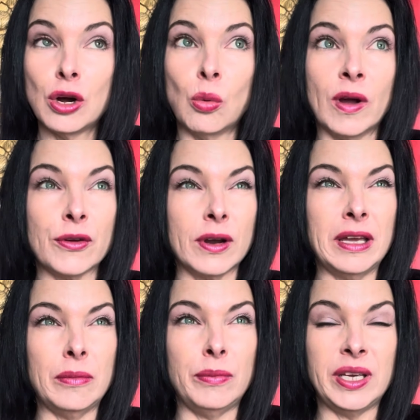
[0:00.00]
Whether
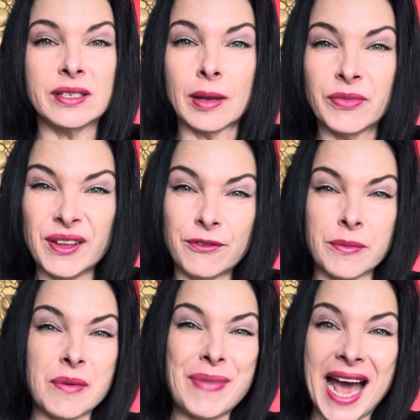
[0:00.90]
it be something from
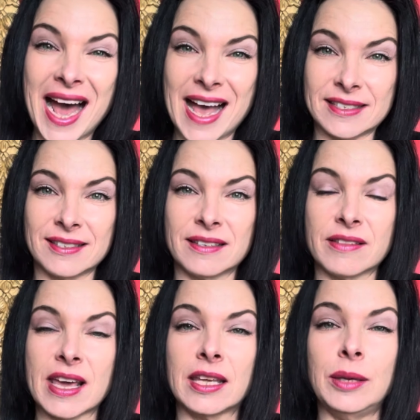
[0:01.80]
the past
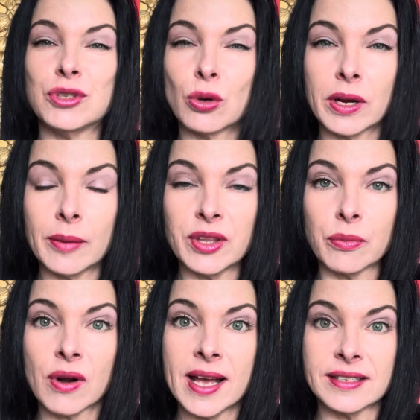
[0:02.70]
that keeps showing up in the
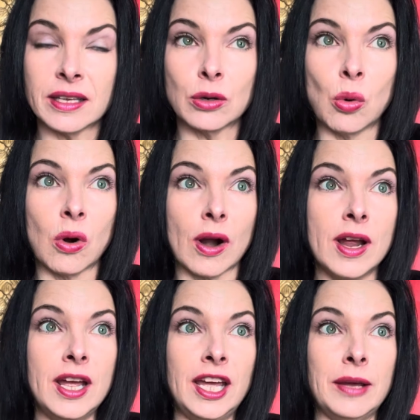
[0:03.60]
present, or
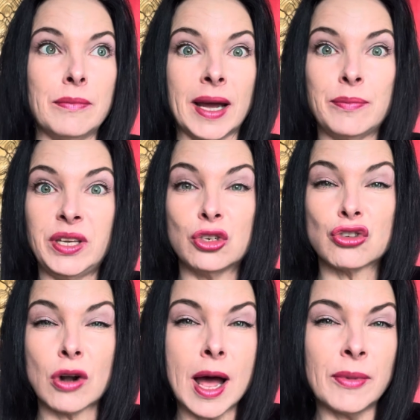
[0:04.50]
it might be
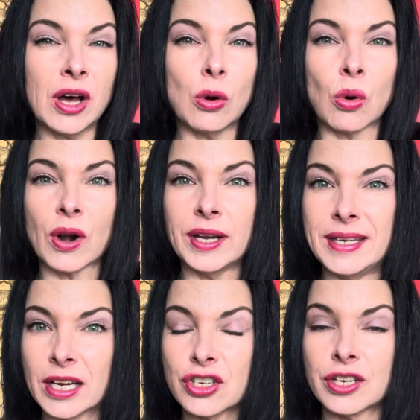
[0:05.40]
trauma or
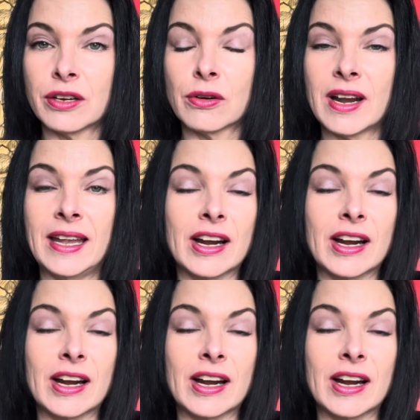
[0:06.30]
addiction or